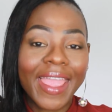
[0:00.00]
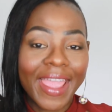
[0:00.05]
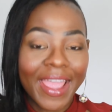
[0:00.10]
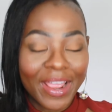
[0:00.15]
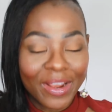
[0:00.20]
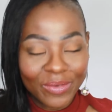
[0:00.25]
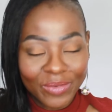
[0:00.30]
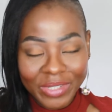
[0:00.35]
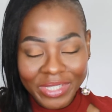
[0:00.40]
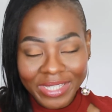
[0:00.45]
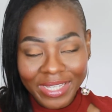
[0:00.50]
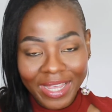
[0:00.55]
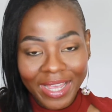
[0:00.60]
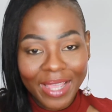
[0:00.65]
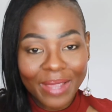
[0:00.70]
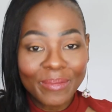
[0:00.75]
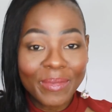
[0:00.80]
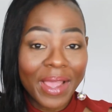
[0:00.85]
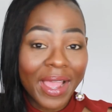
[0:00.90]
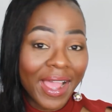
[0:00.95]
every
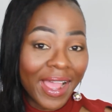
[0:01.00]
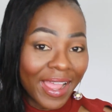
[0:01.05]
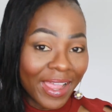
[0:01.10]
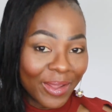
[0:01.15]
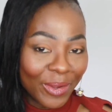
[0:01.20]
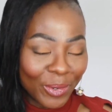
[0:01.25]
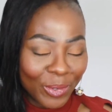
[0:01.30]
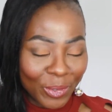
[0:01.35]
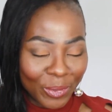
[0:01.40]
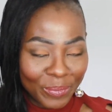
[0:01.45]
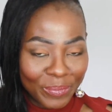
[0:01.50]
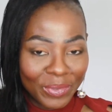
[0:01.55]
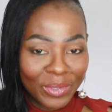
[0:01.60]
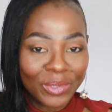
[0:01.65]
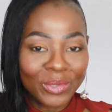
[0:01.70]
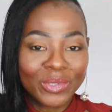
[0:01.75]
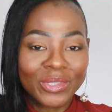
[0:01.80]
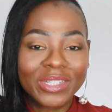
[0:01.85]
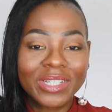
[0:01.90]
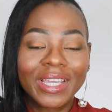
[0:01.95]
time I
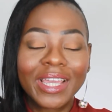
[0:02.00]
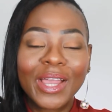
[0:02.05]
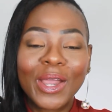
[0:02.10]
upload.